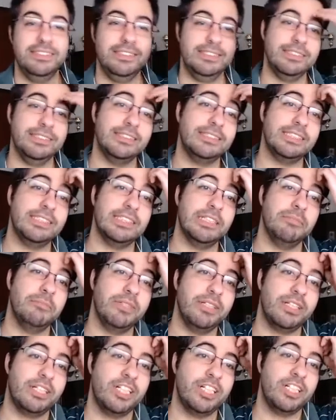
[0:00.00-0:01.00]

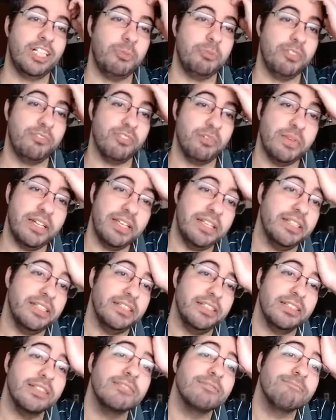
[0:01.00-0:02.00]
summon a copy of a
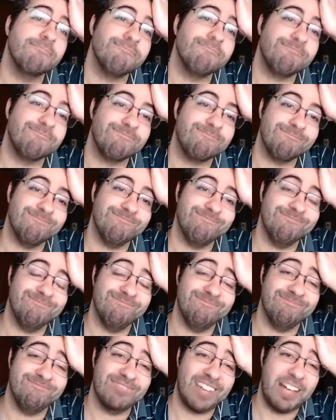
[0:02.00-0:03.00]
minion.
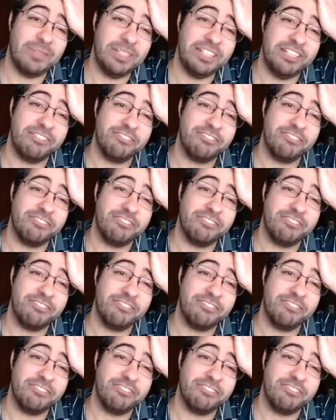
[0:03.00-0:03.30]
I mean,